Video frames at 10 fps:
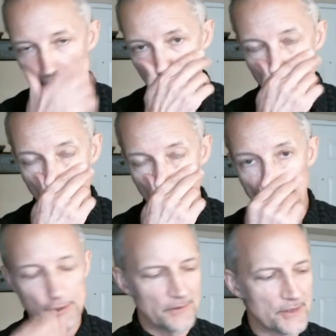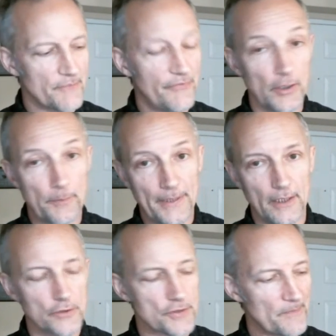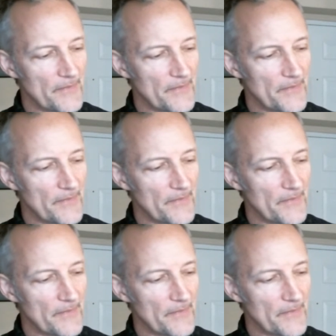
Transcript: and other Asians, Filipinos